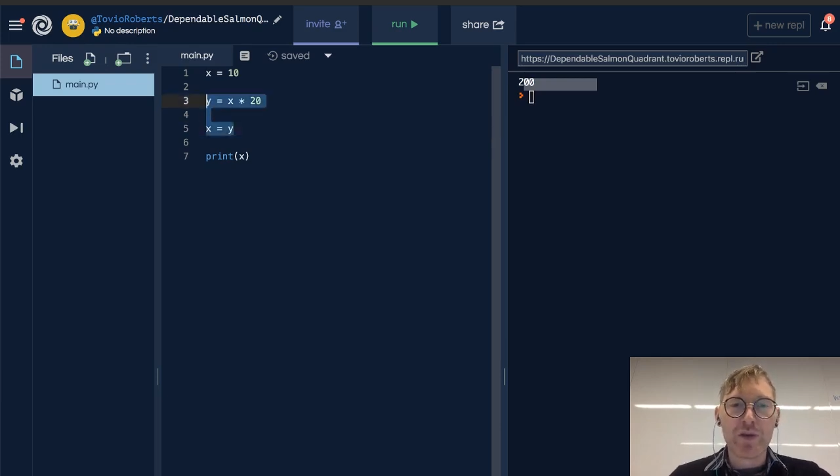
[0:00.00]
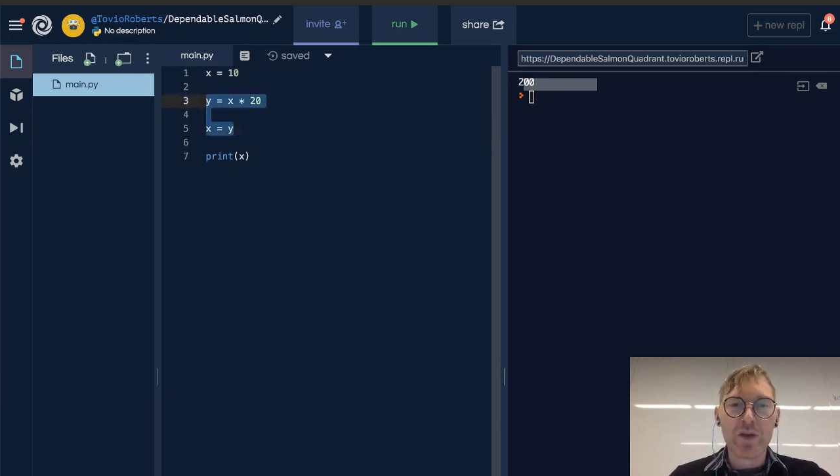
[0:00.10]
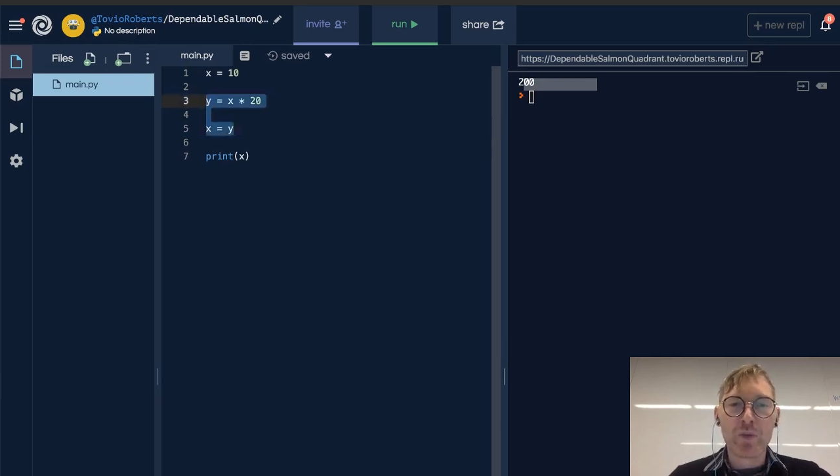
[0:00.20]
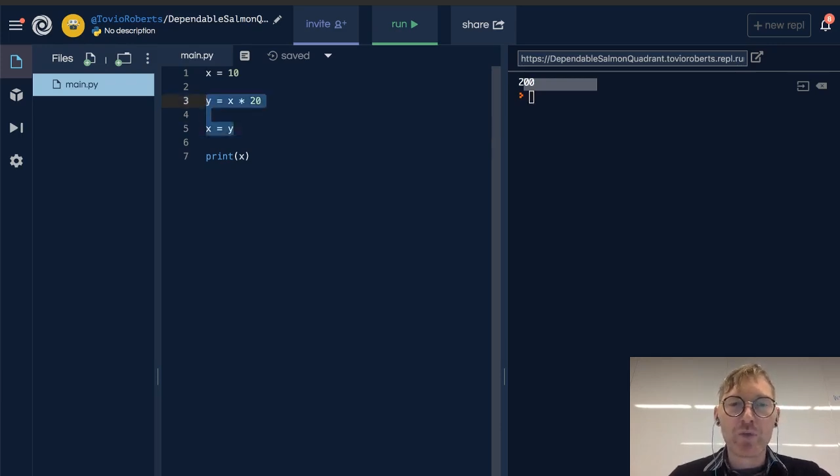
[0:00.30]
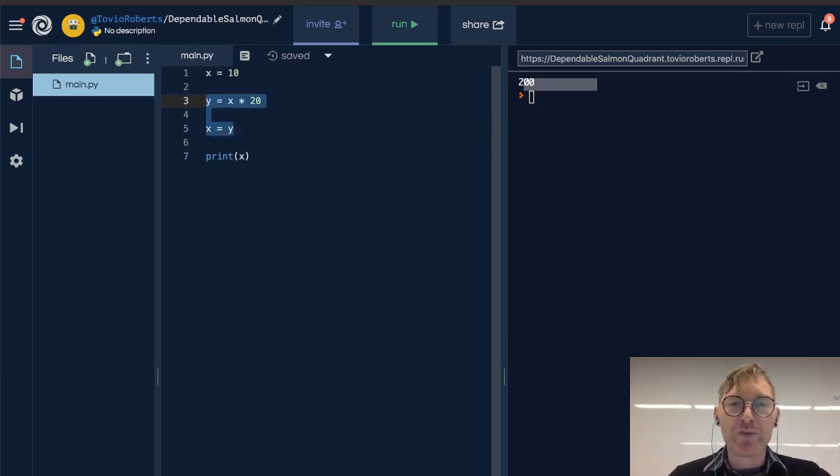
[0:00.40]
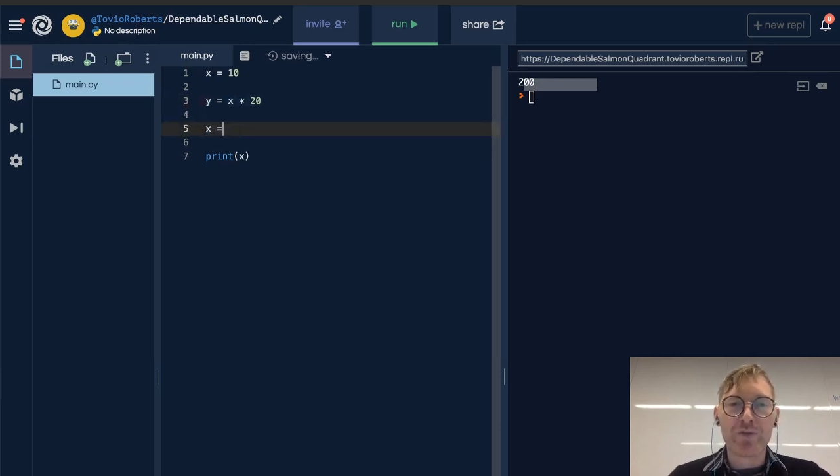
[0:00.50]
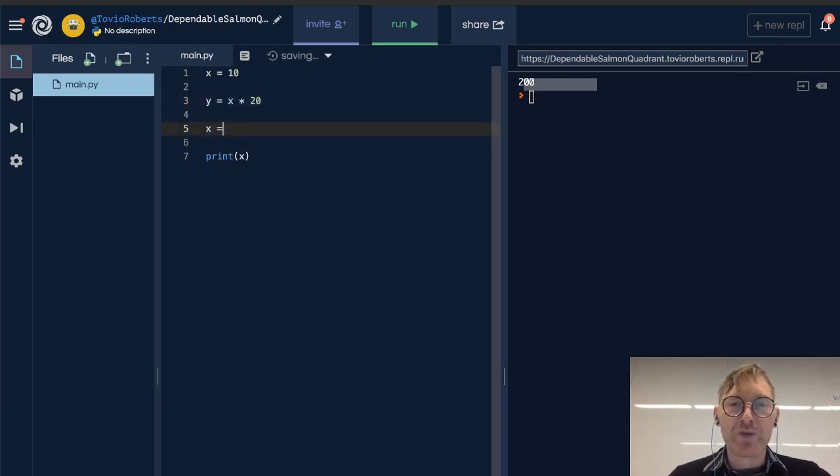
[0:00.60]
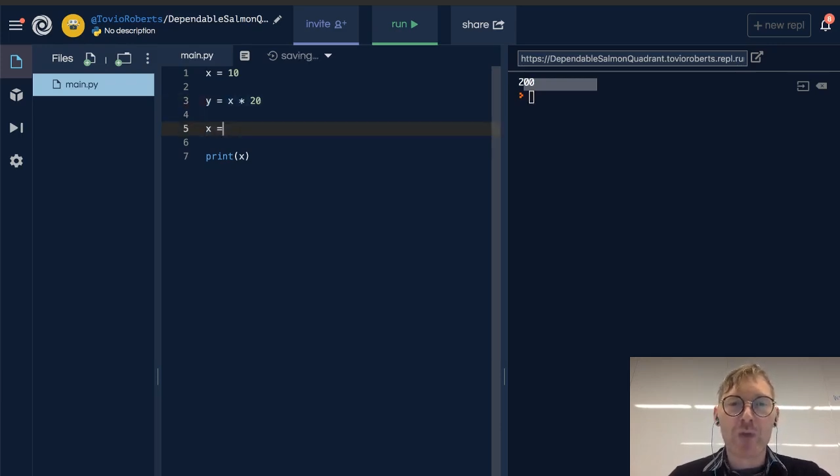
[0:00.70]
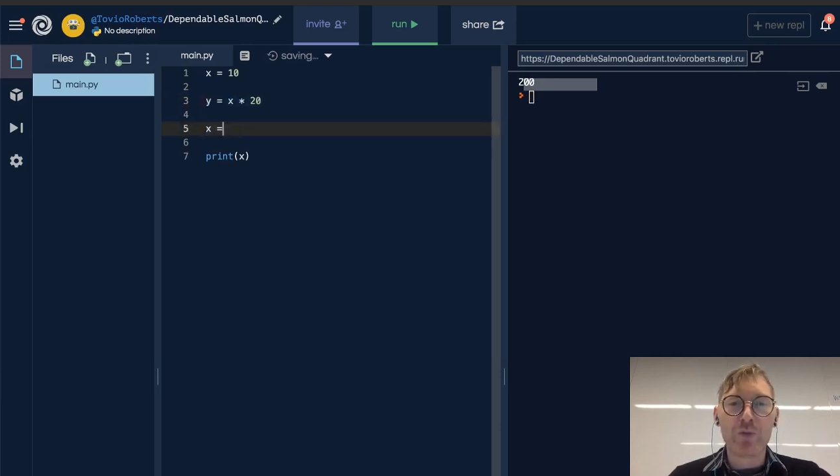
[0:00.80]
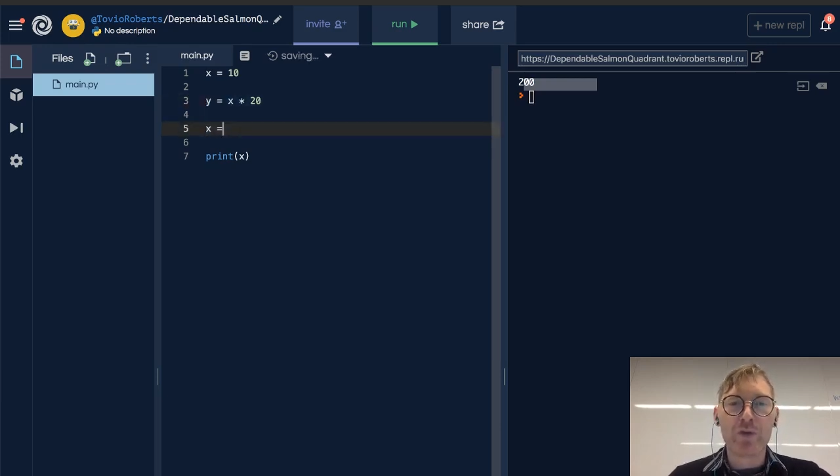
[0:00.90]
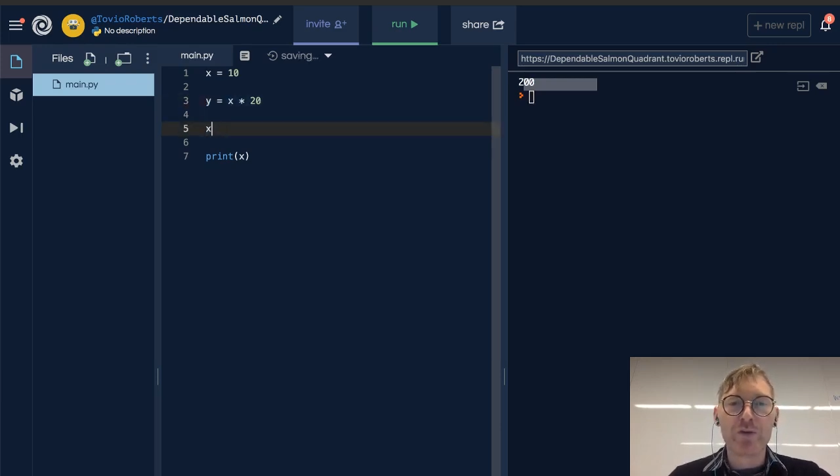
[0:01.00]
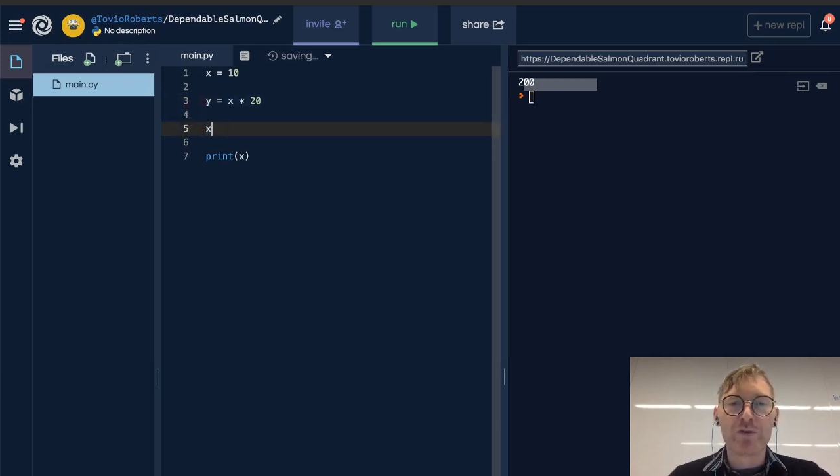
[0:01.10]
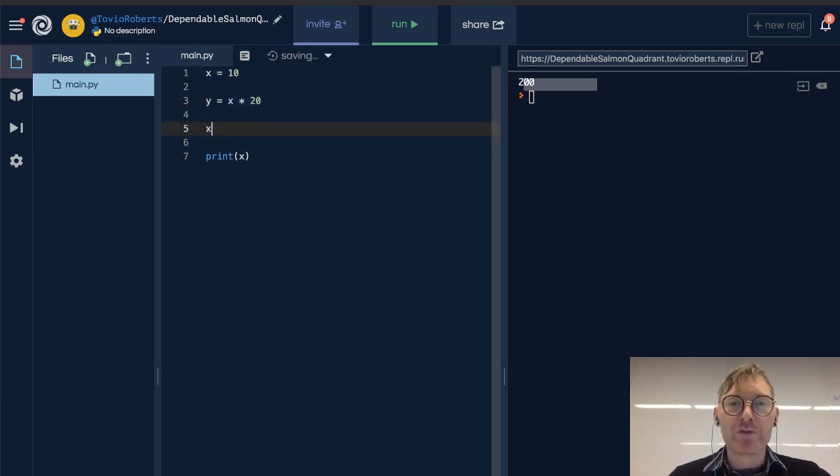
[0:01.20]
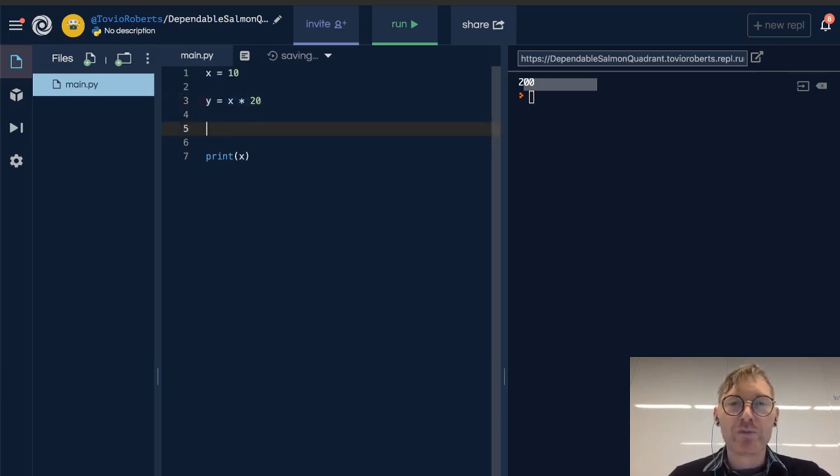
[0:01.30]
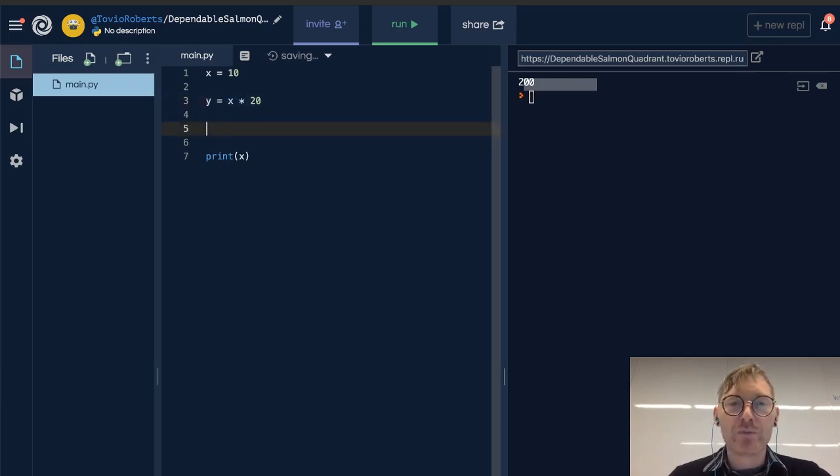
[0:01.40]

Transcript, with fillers: a number of different operators.